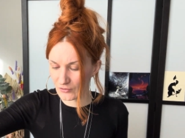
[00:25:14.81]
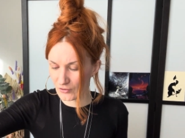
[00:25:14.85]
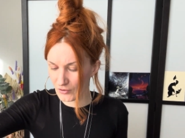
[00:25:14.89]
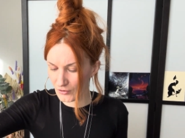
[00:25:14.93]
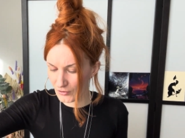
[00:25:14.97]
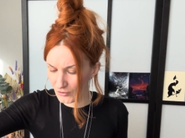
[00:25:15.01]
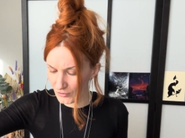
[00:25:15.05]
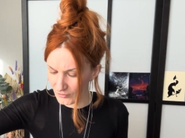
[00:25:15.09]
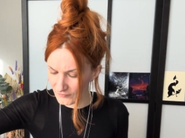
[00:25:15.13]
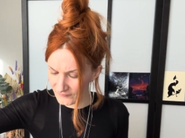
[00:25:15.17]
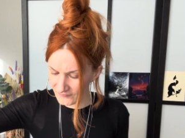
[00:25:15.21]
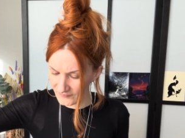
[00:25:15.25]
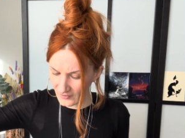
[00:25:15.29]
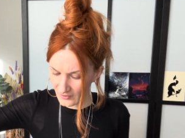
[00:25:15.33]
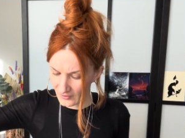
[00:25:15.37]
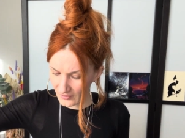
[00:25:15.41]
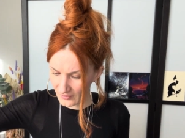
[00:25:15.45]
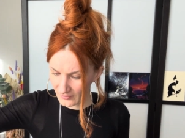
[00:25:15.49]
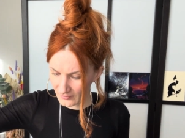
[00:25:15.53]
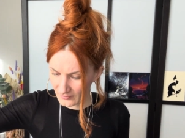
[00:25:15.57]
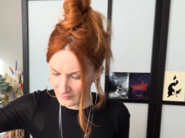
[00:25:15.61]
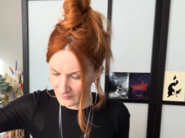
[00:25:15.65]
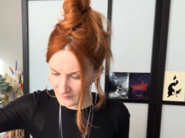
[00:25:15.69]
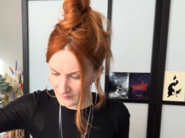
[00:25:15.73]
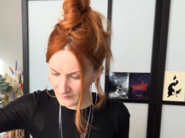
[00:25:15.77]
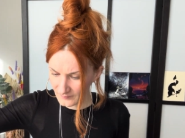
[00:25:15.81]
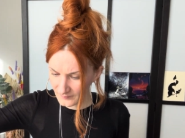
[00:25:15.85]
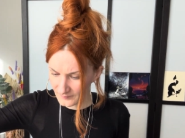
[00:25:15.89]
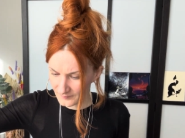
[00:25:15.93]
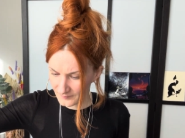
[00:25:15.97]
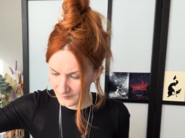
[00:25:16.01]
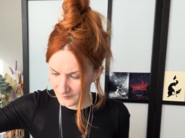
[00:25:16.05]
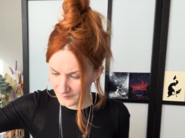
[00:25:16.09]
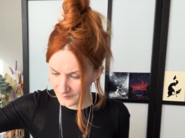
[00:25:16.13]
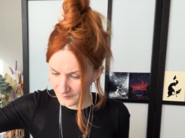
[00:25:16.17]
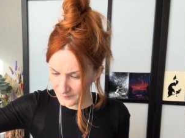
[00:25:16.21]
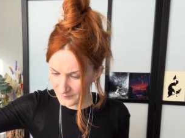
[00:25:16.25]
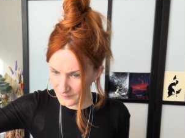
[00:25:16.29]
over,
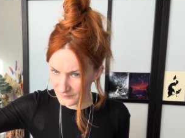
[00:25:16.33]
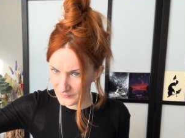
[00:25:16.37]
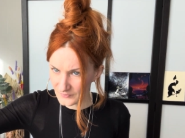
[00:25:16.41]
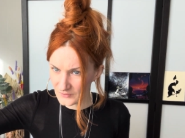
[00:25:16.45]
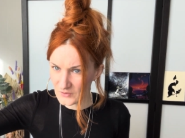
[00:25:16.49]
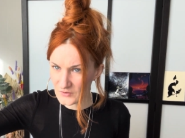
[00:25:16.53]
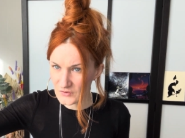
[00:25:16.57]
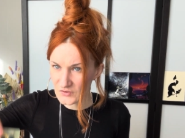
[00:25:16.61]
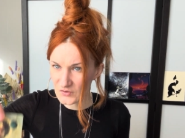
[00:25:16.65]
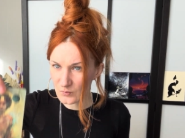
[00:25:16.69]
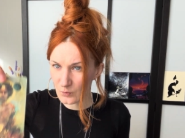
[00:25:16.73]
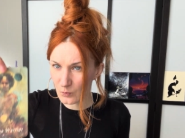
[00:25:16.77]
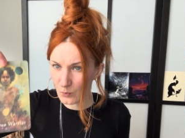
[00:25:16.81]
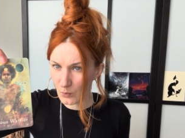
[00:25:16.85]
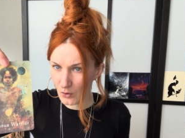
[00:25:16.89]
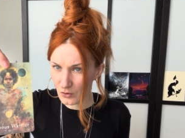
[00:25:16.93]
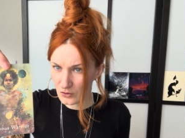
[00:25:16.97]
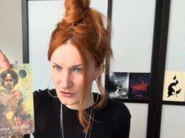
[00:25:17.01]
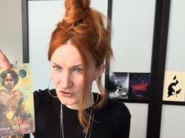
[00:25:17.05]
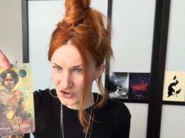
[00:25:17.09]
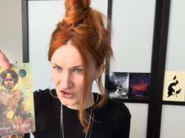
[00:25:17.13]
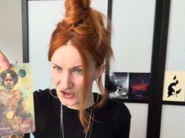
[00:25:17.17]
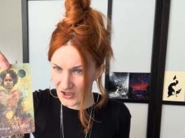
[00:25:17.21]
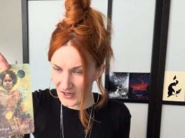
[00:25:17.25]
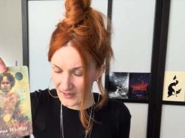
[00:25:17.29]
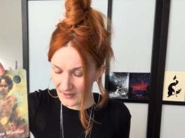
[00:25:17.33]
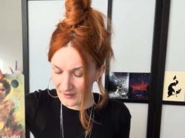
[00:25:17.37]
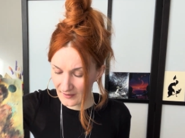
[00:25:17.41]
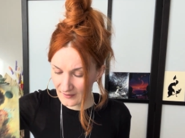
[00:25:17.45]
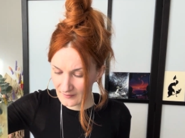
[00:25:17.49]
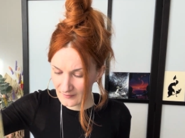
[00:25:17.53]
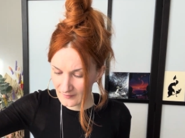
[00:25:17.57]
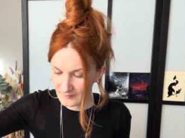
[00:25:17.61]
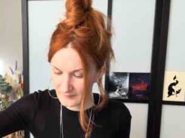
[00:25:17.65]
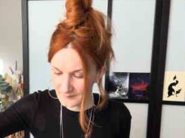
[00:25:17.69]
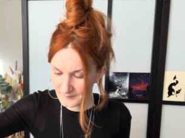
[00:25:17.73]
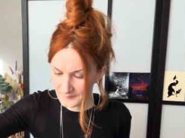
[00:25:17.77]
that's watching.